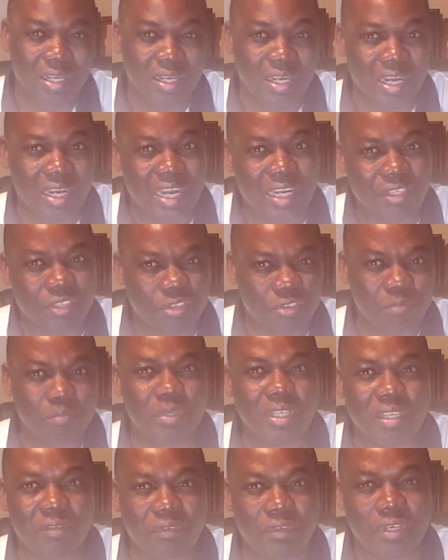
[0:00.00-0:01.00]
And I do
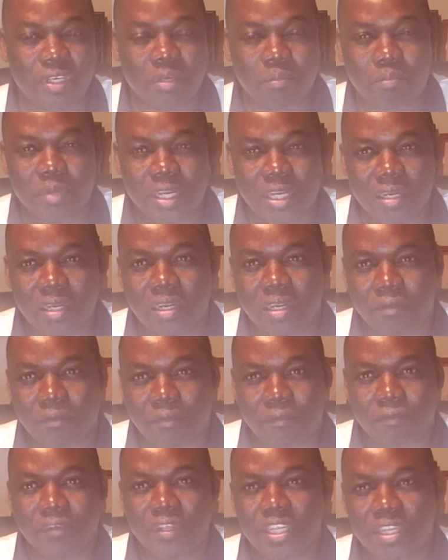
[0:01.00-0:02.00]
believe you're gonna pay a
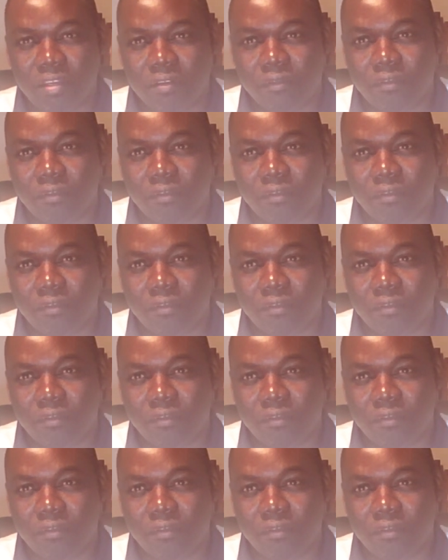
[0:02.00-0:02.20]
fee